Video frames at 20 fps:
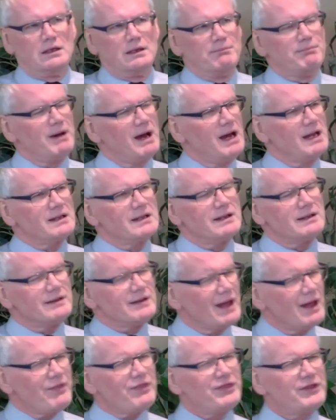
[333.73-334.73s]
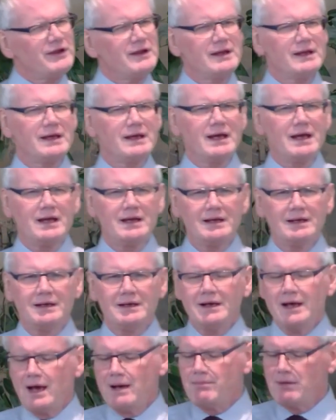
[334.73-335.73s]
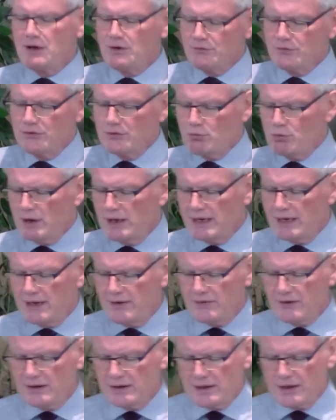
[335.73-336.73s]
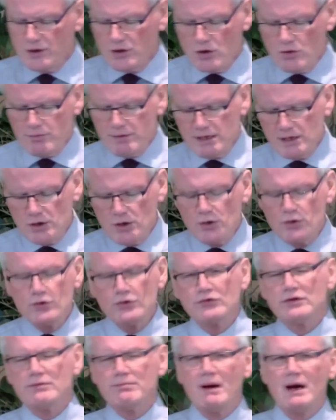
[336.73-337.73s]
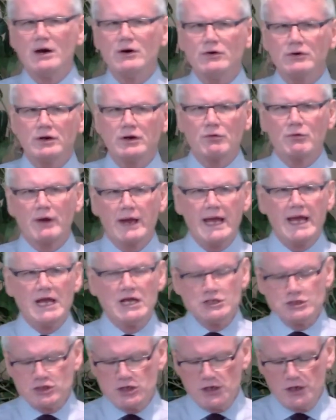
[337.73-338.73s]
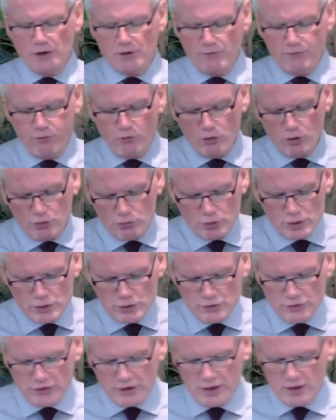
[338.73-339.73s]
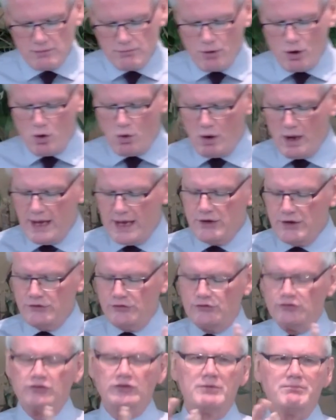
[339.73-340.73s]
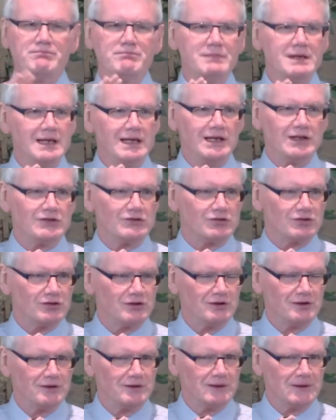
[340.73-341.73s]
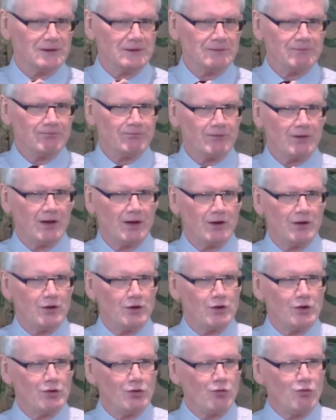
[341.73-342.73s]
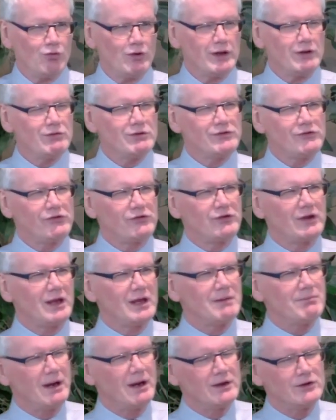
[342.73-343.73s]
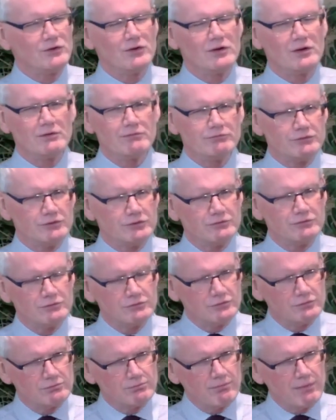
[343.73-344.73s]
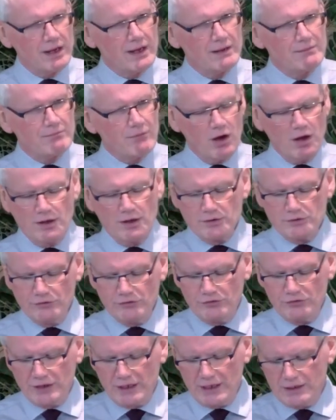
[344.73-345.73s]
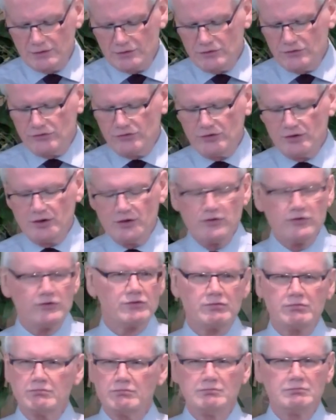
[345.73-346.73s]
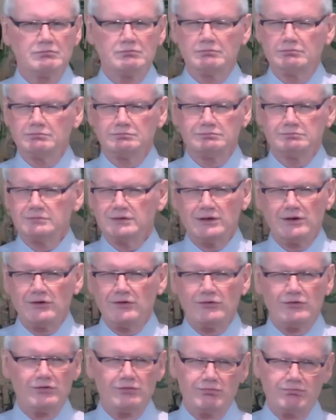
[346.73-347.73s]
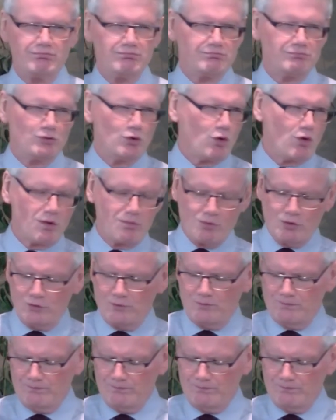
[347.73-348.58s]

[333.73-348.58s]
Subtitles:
But nothing about the way that Naomi goes about arranging for Ruth and Boaz to meet, we would say by modern standards, is normal.